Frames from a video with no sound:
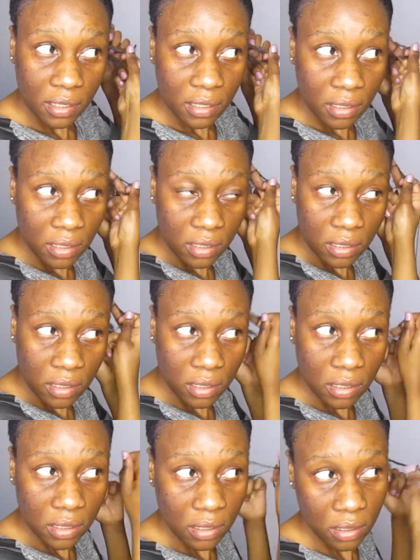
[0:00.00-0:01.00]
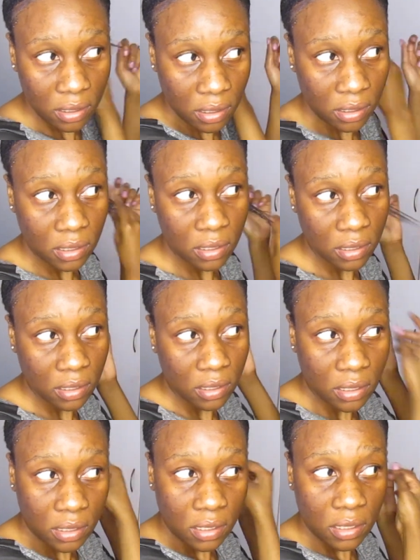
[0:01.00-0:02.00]

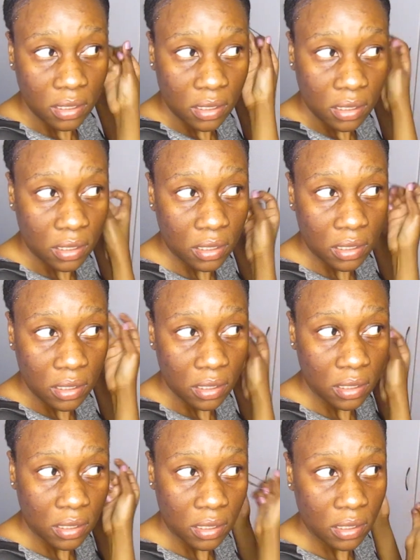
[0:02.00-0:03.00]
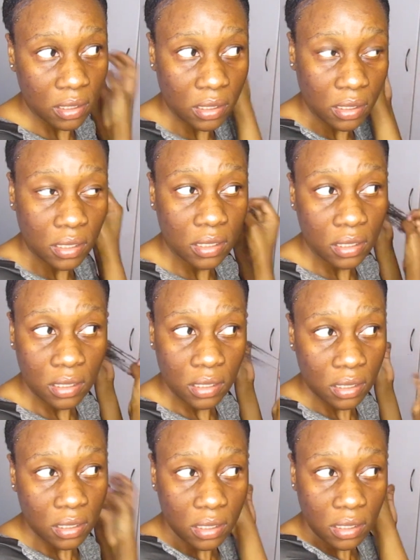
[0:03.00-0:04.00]

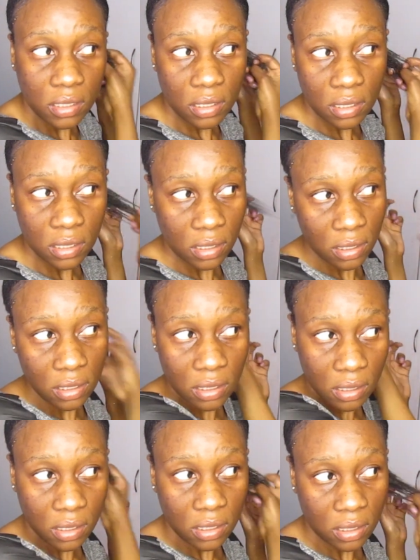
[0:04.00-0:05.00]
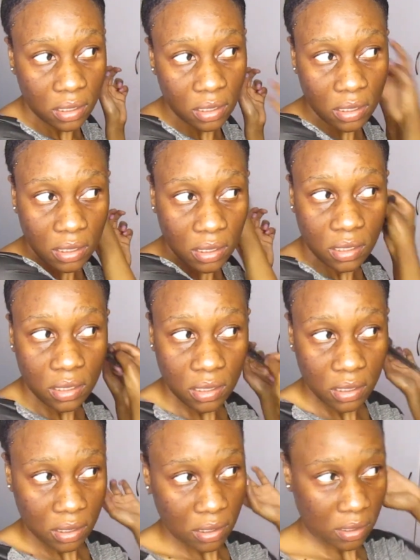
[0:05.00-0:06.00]

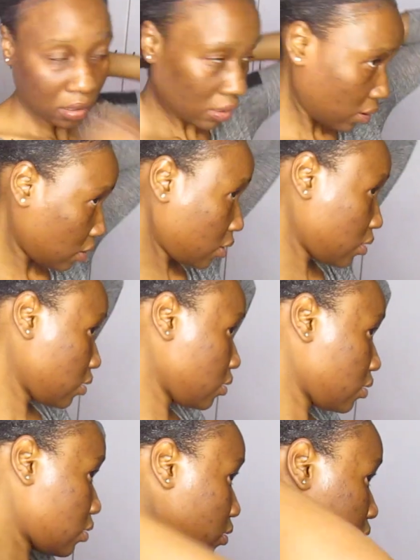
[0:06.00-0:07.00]
Nothing is said.